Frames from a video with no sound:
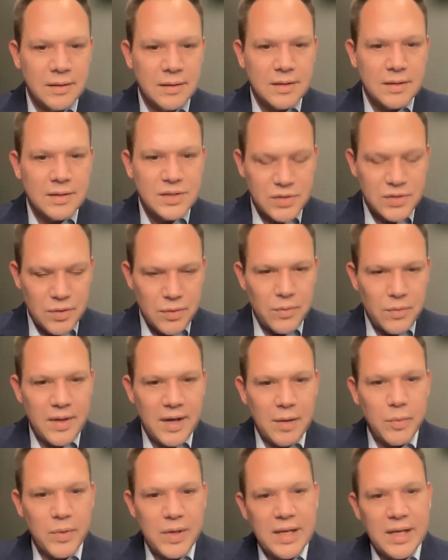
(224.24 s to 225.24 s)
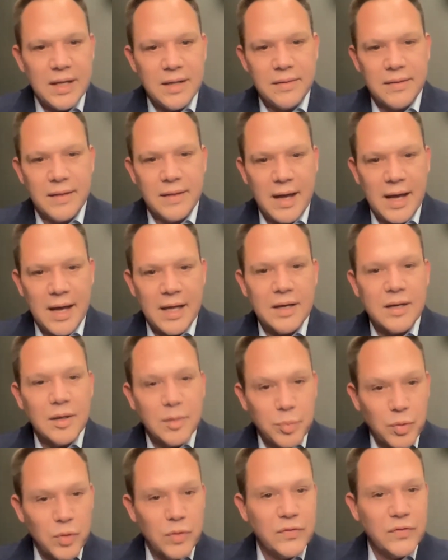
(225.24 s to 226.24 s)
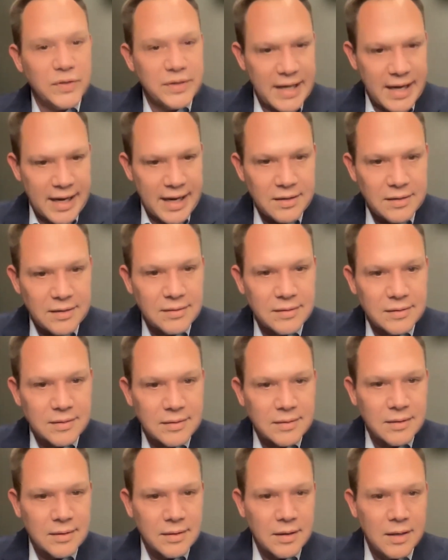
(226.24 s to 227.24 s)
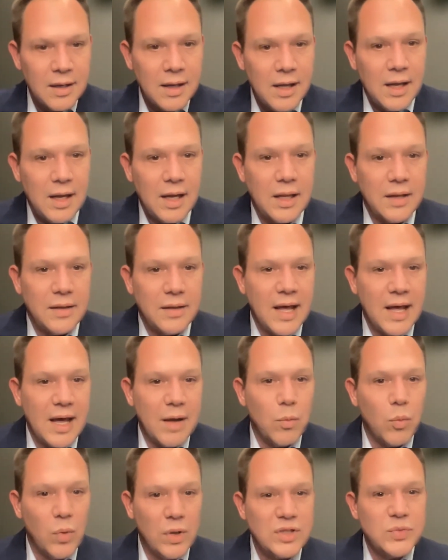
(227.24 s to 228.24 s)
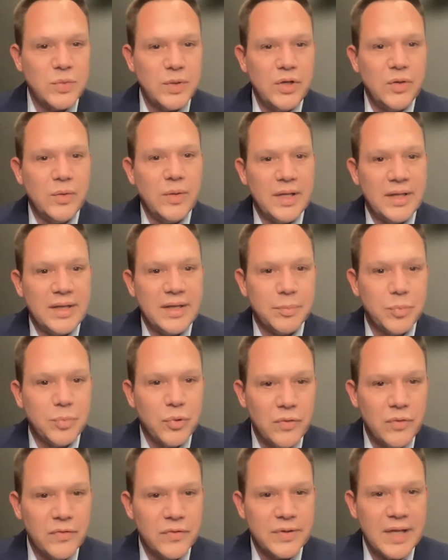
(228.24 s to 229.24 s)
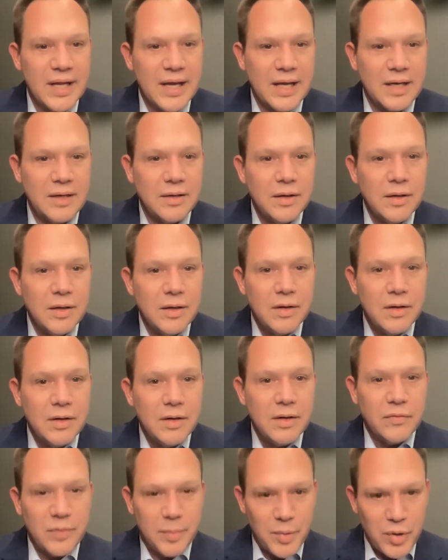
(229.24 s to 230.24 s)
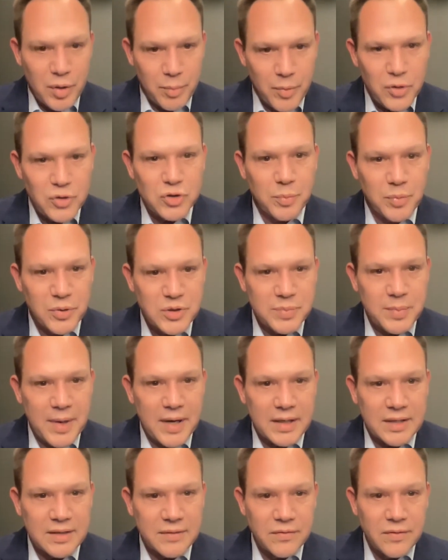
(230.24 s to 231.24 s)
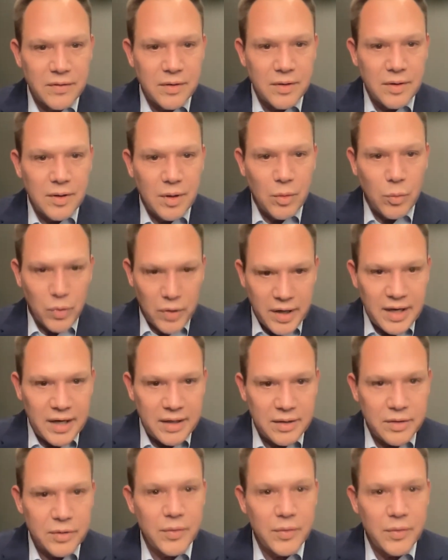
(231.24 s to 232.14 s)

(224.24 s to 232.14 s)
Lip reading: so that we hit that approval date, and that once we do hit the approval date, from a commercial perspective, we're hitting the